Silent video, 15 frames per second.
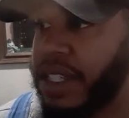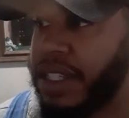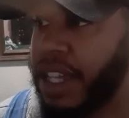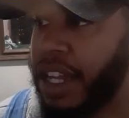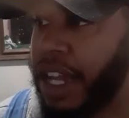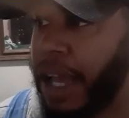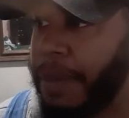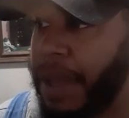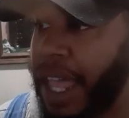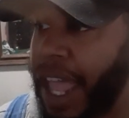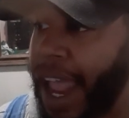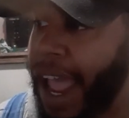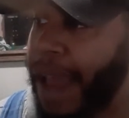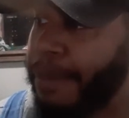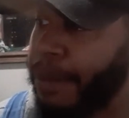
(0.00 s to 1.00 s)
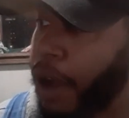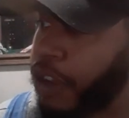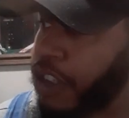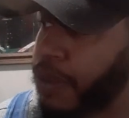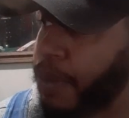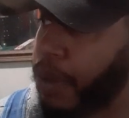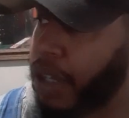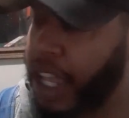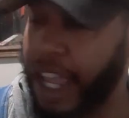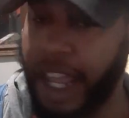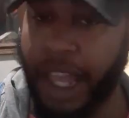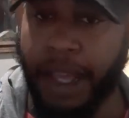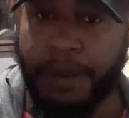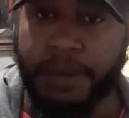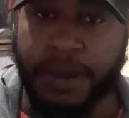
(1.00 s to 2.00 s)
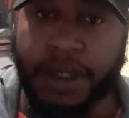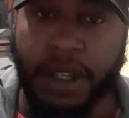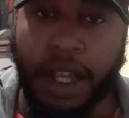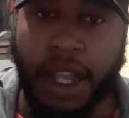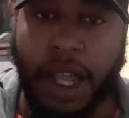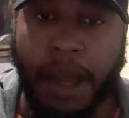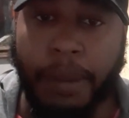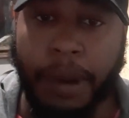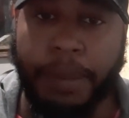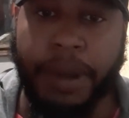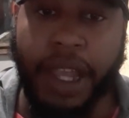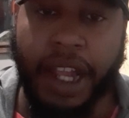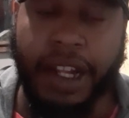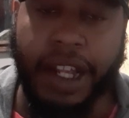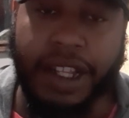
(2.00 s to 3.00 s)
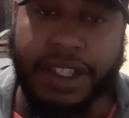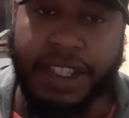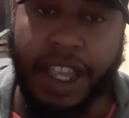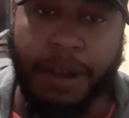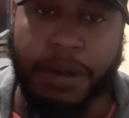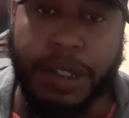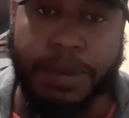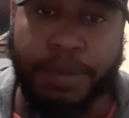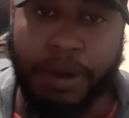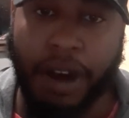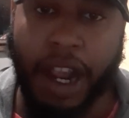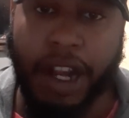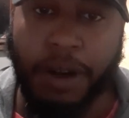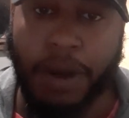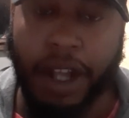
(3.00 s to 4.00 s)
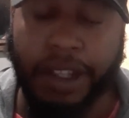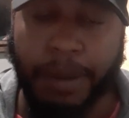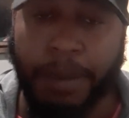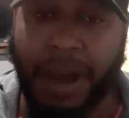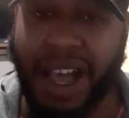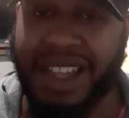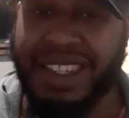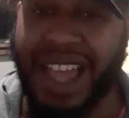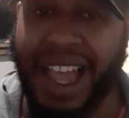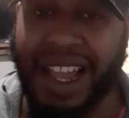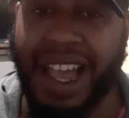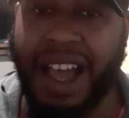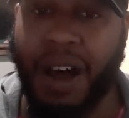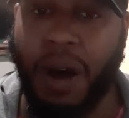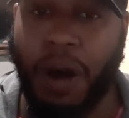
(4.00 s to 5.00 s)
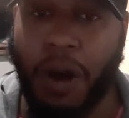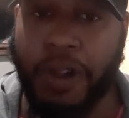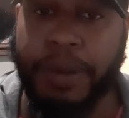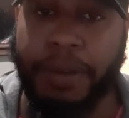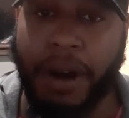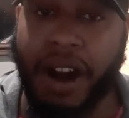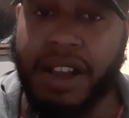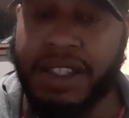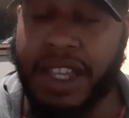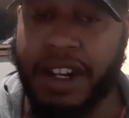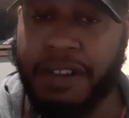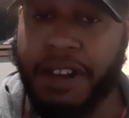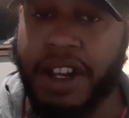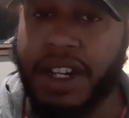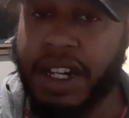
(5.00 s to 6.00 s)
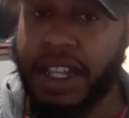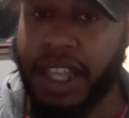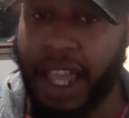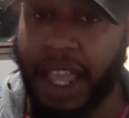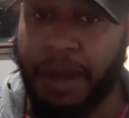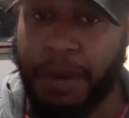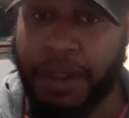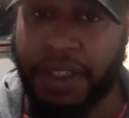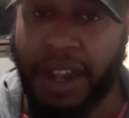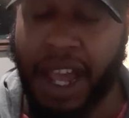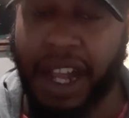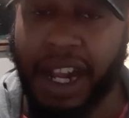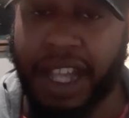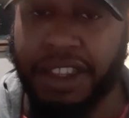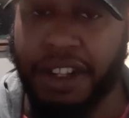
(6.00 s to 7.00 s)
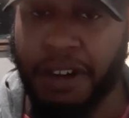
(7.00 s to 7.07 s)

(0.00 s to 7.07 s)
set up, it had multiple cams. But being that this thing was brand new out the box, I got all the parts that originally came with it. I got the